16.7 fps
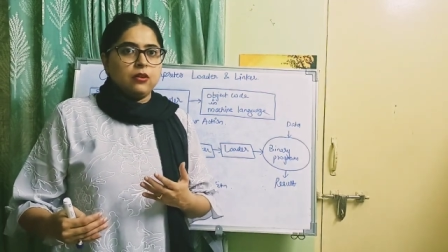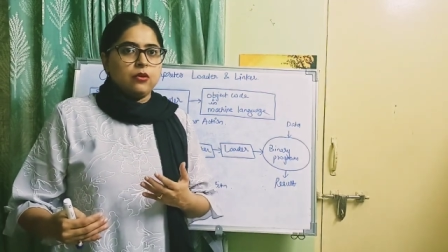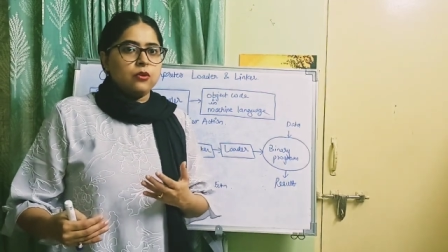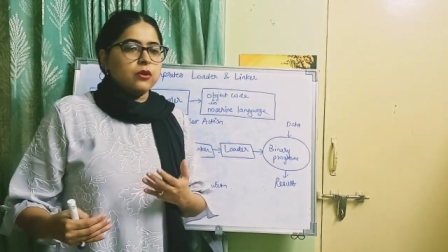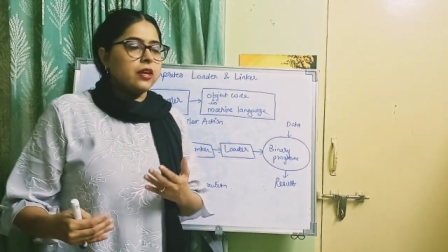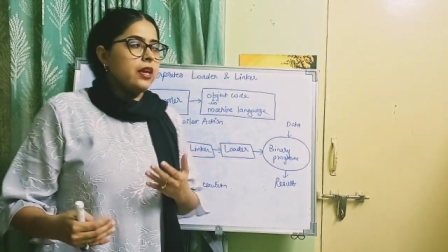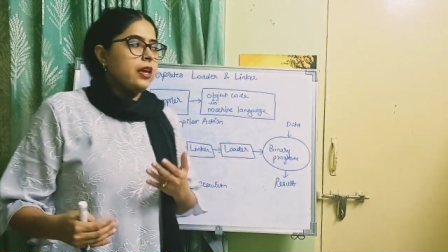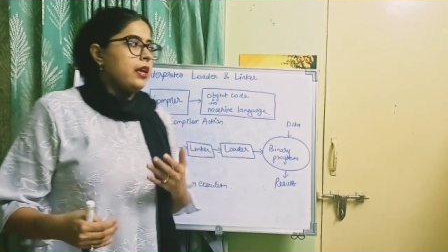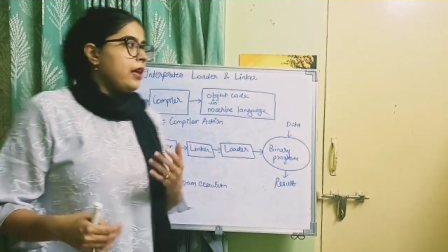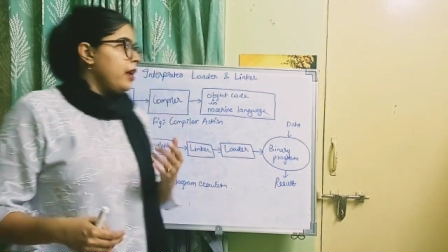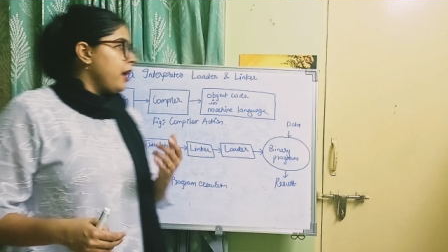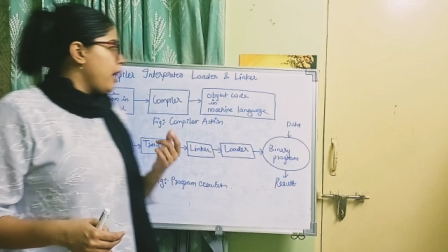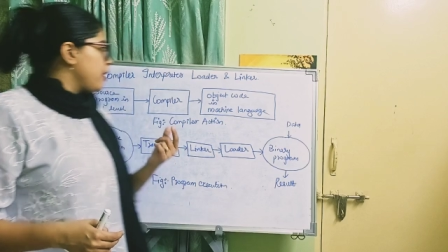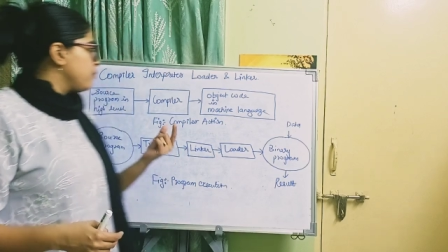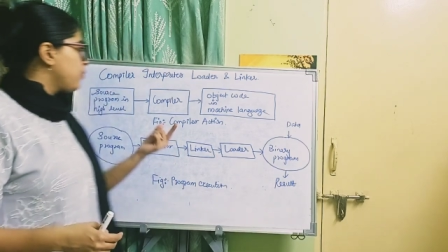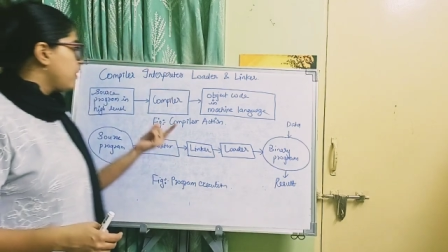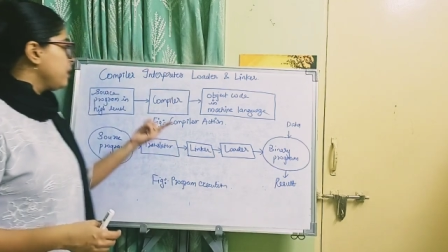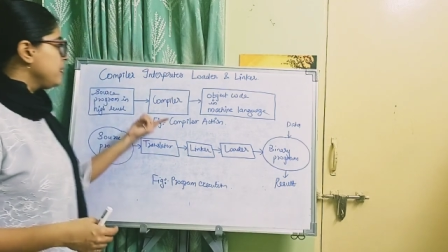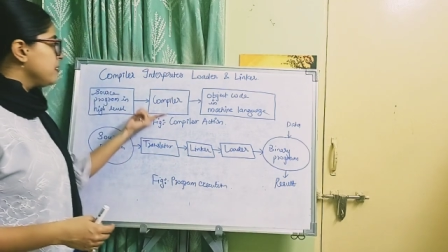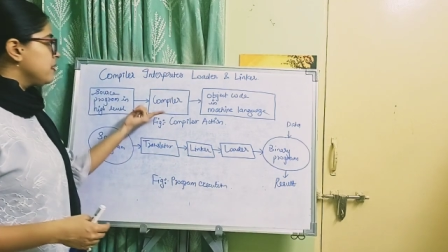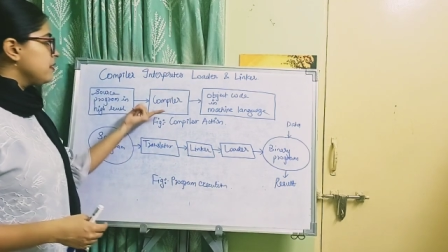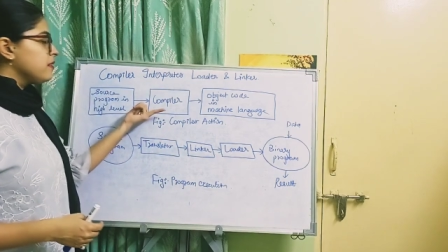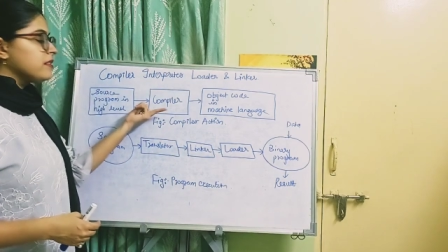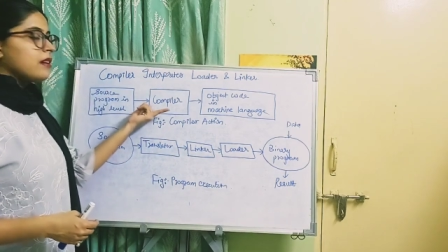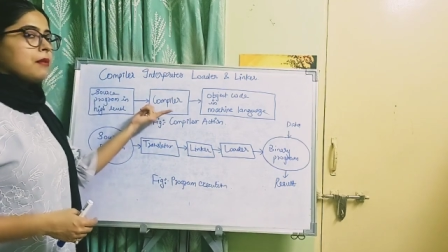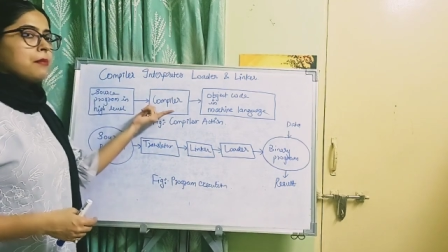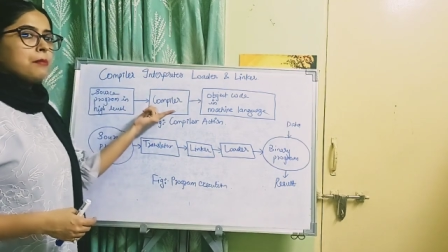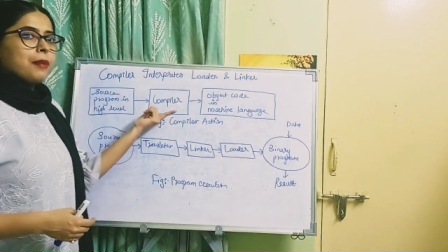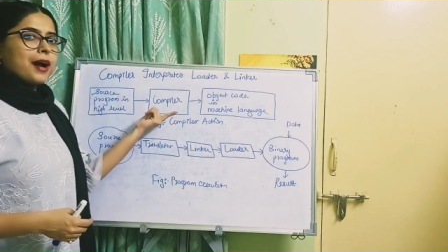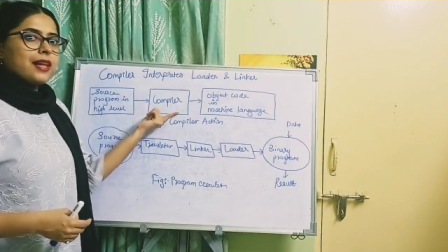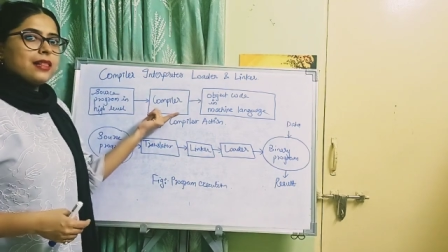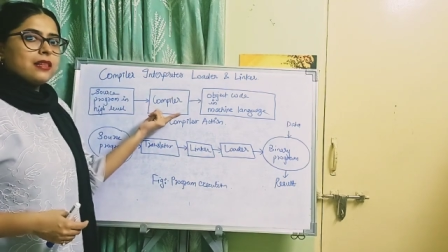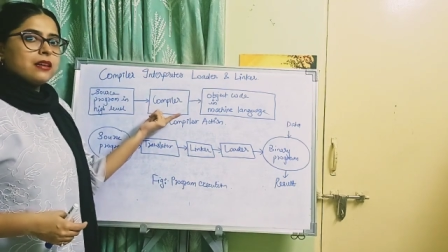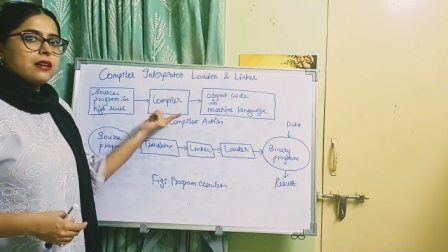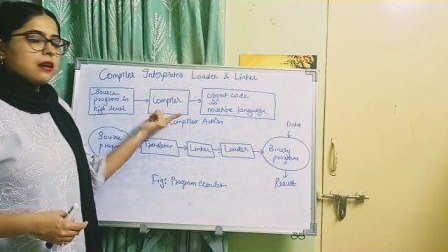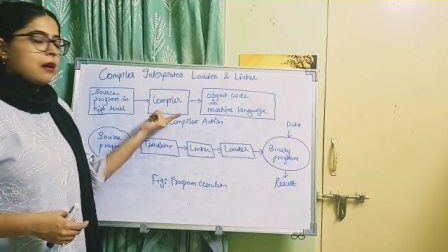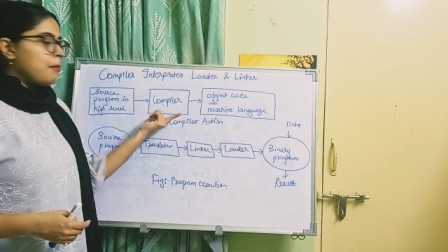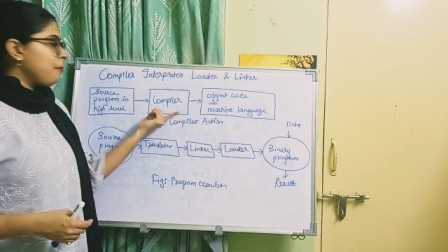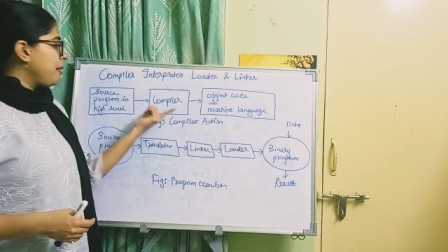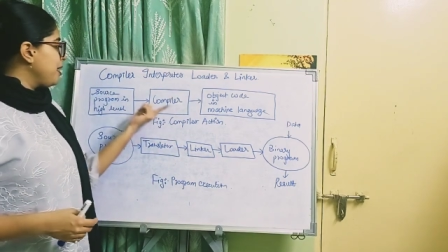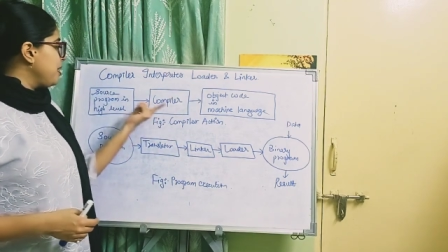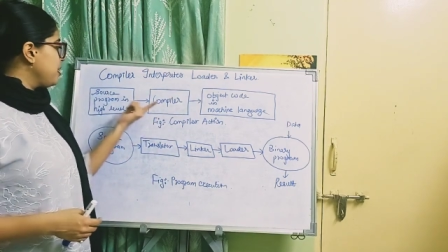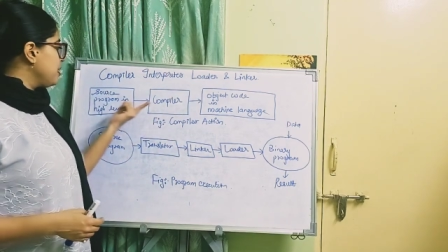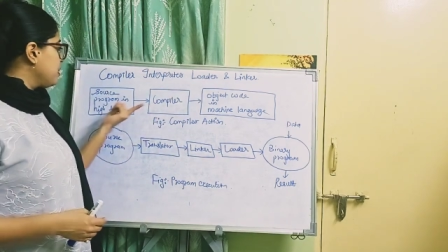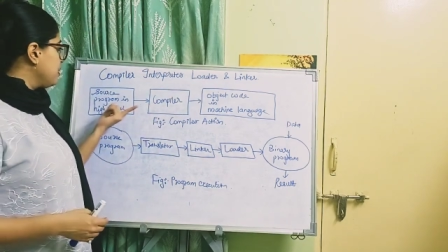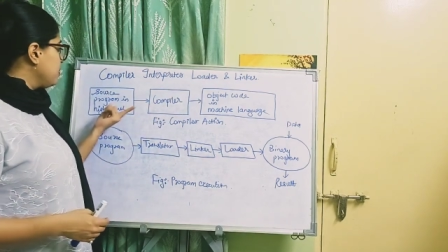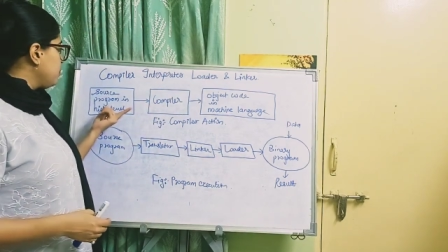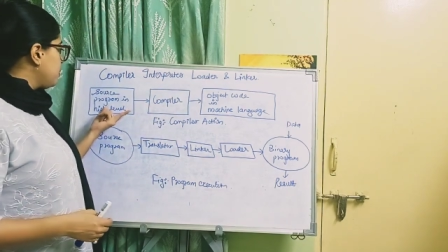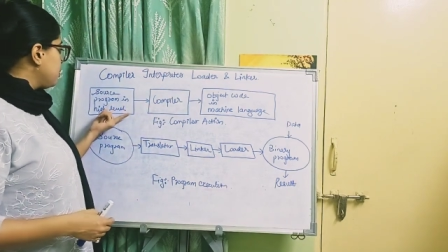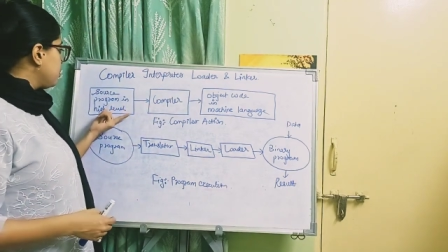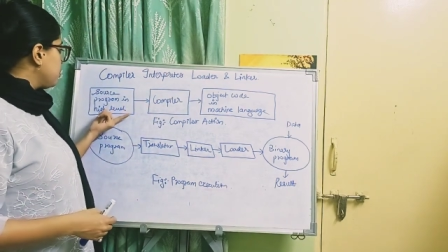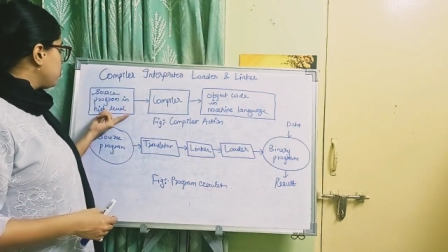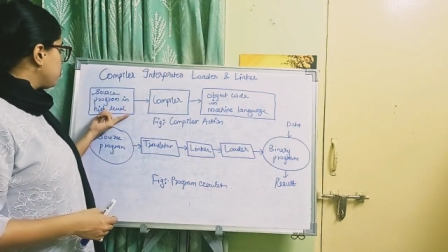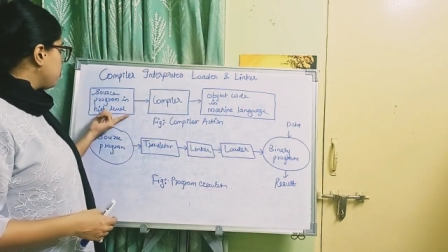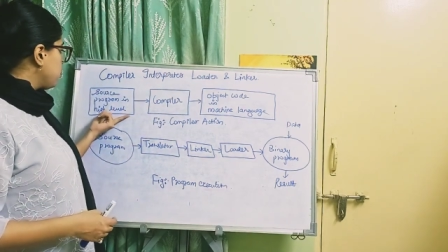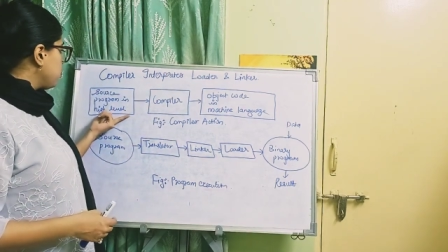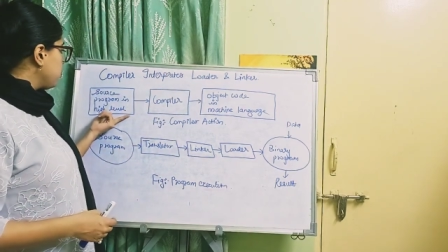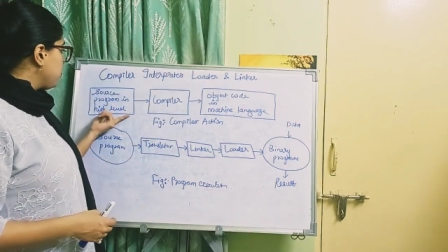Okay, and what is this compiler? Compiler converts a source